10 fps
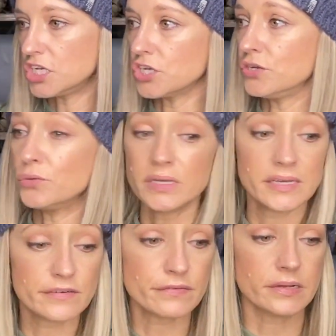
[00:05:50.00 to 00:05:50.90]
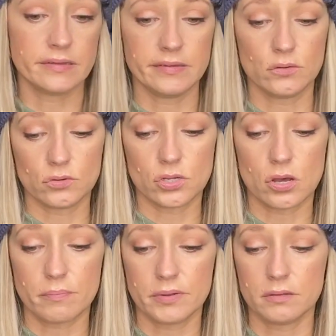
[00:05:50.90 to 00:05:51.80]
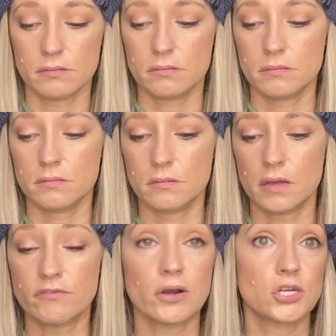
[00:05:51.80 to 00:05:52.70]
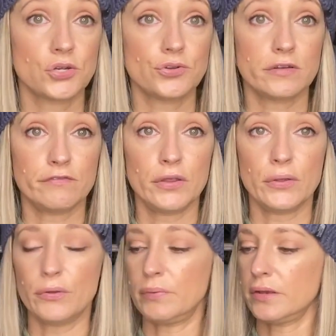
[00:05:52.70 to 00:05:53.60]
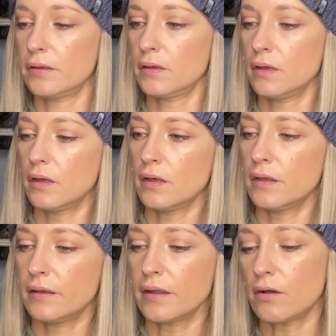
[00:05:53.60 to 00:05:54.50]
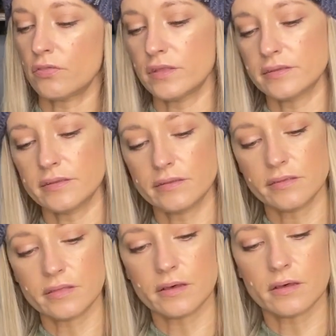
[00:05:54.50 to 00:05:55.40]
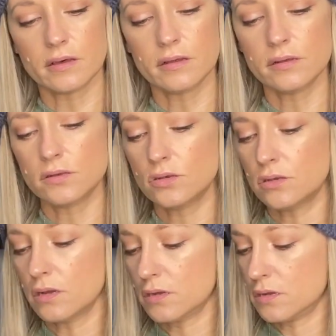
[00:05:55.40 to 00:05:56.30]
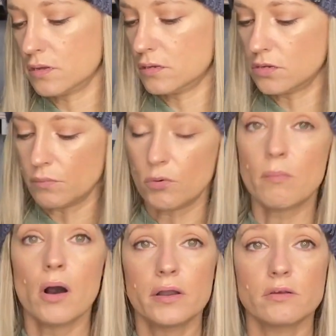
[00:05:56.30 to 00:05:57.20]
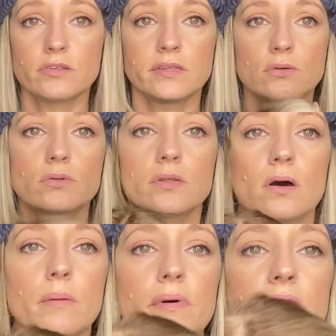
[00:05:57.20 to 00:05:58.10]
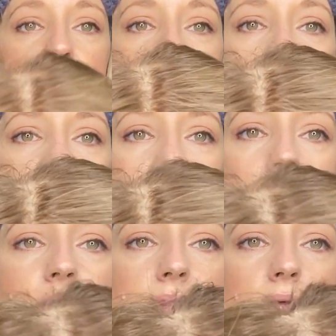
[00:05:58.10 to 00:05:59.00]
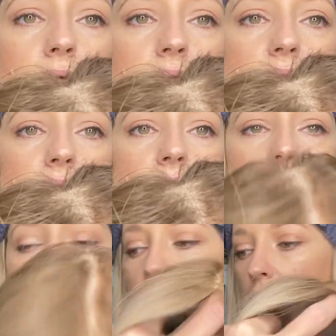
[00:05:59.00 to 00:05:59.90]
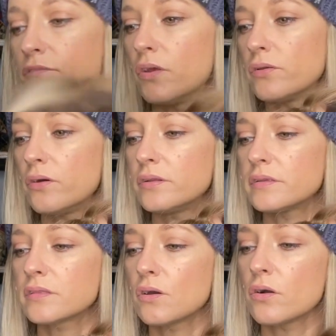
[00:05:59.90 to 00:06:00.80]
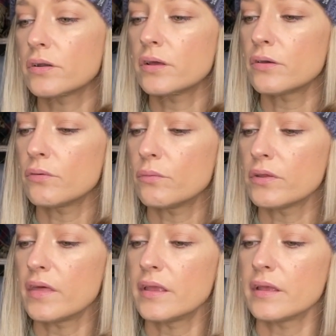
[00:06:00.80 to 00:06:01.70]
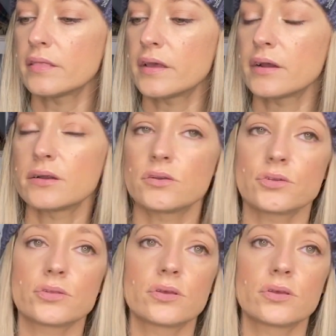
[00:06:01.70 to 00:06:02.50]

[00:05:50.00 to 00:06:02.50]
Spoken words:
you a different silk top. I've already showed you a few, but now this is the double mono silk top, and this is how it looks. If you'll notice Gardot, where they get theirs